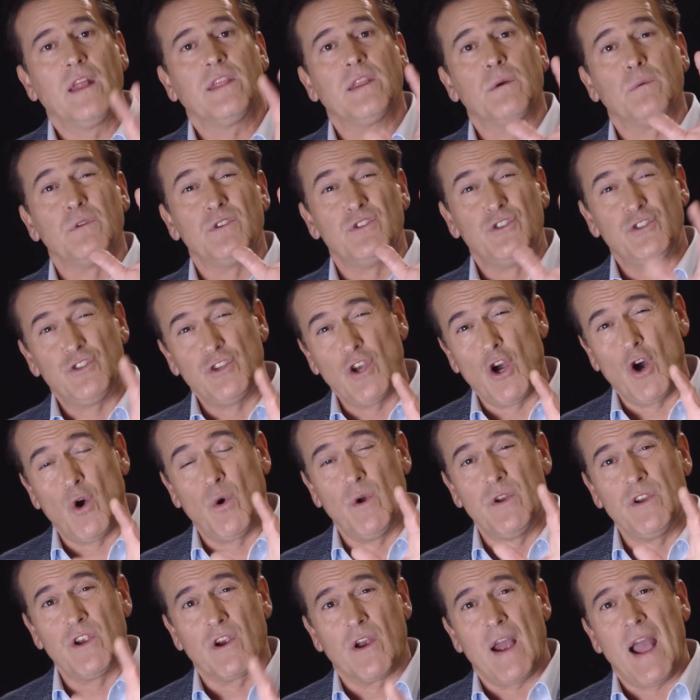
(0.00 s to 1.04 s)
that would show
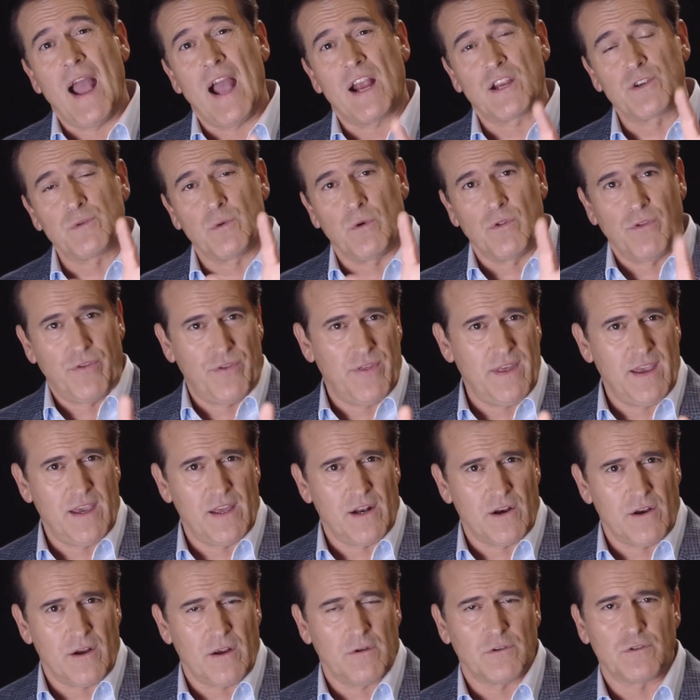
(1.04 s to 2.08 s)
in your actual
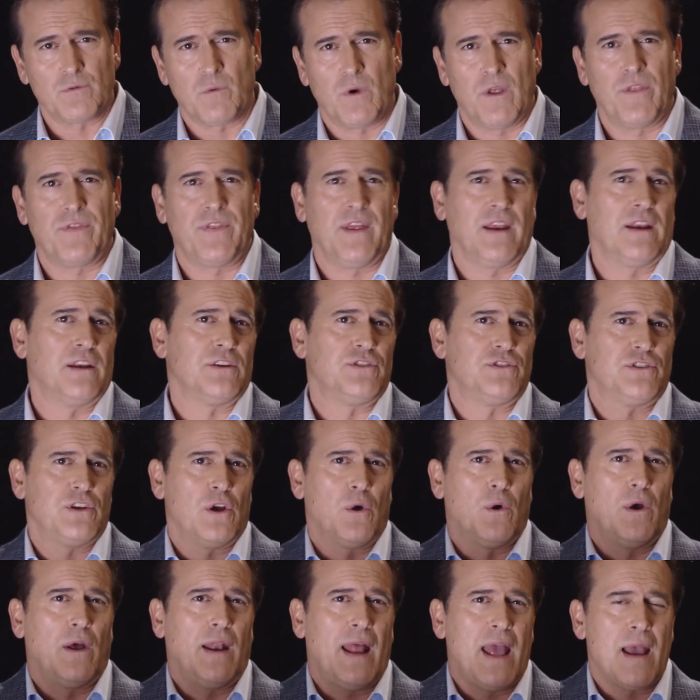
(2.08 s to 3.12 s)
theater. It was one thing to
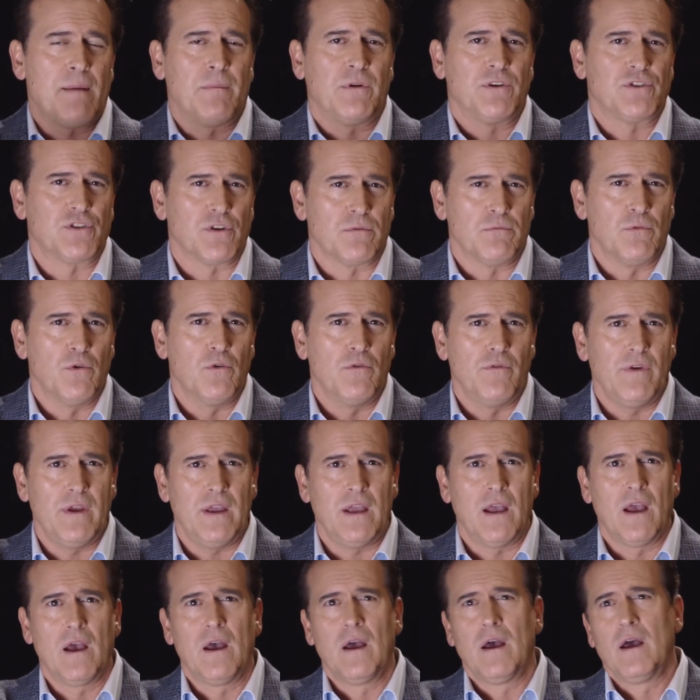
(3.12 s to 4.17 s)
show an amateur movie